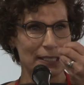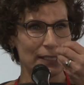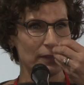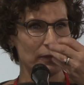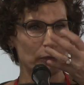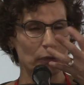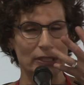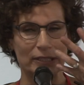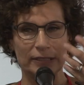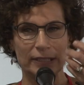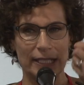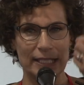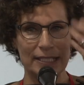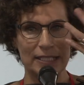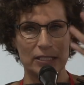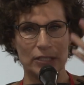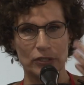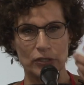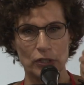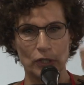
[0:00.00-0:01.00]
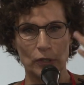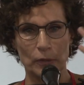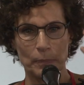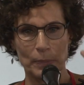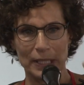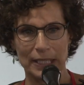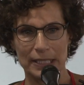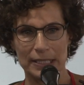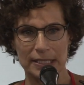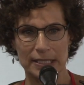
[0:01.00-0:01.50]
it, and released the
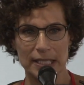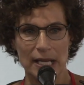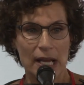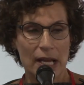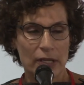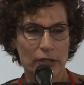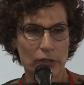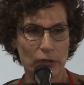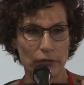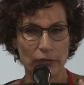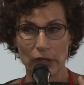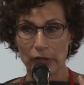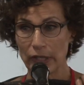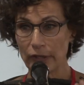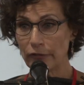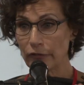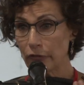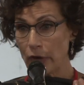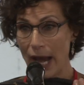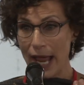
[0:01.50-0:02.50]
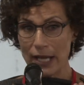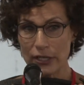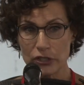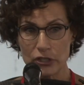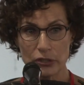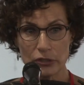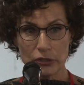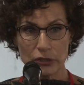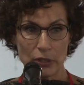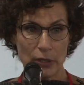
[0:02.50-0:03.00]
terpenes, they're very
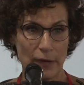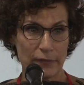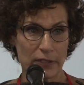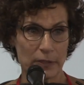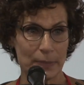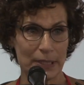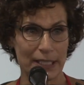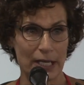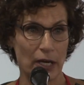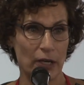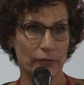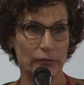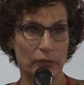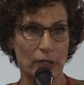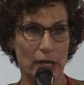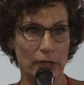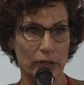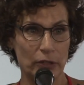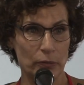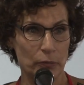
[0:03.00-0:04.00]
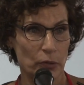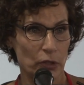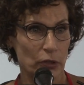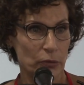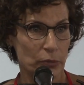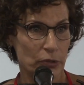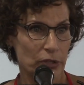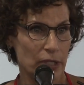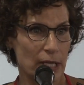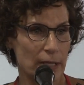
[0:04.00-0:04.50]
fragile. You have to be careful how you
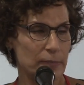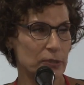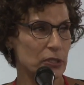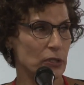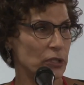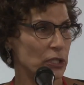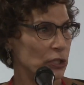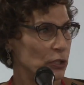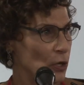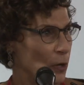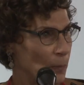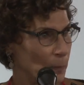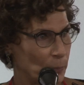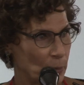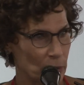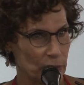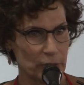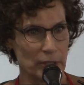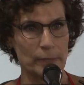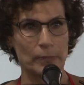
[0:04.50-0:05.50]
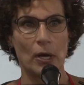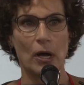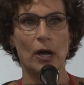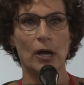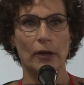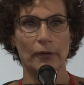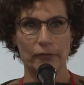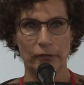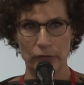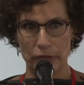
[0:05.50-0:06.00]
work with them so that you don't burn them
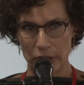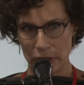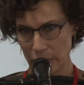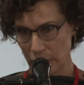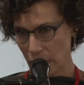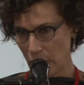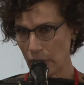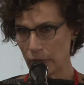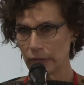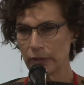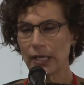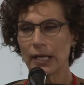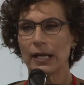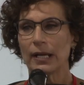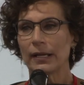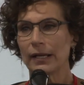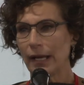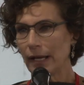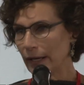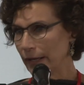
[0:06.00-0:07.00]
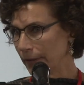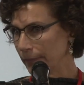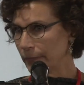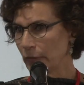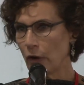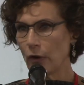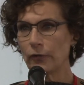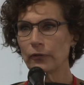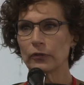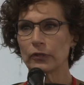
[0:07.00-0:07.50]
off or that you don't um,
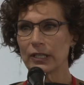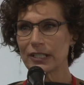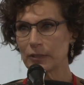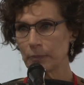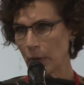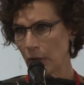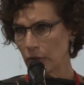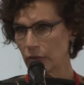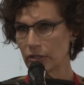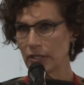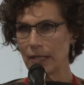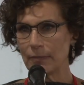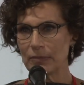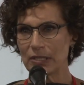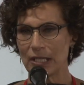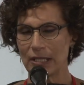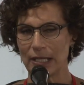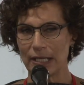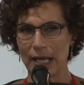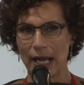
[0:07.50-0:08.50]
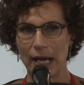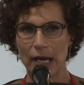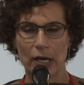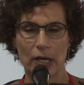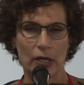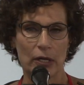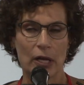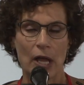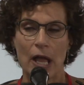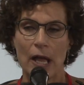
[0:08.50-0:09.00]
overexpose them to the
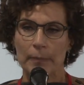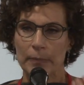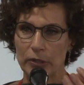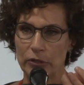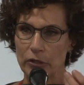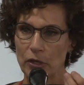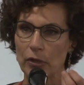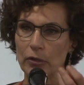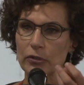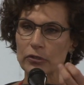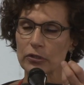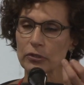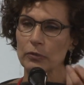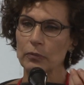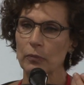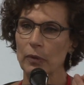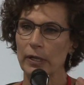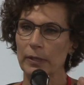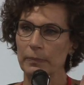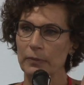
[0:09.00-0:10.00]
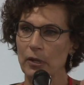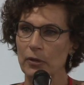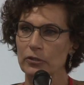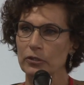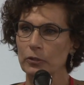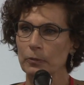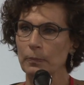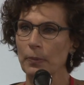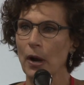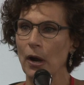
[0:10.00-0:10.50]
air. But those are what
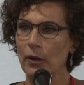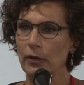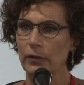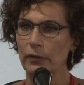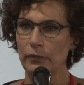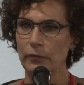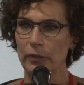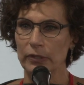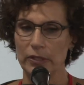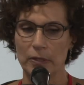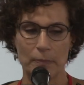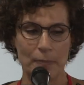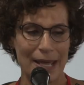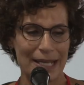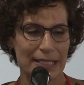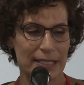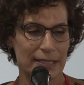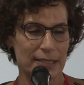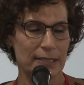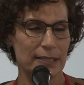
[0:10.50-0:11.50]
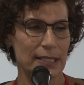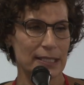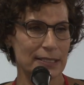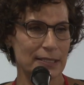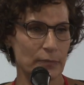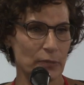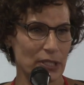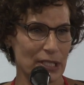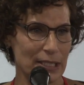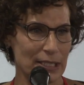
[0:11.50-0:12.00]
those are part of what the medicine is
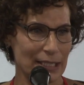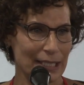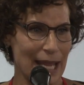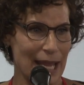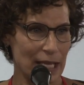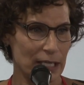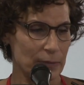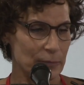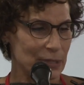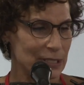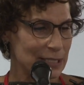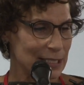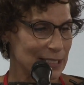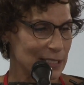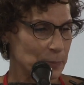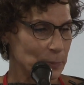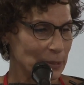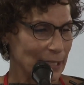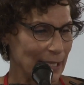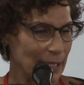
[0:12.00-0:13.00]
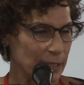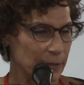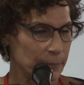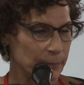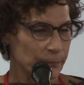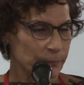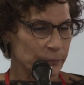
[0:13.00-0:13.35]
within the cannabis that's planted.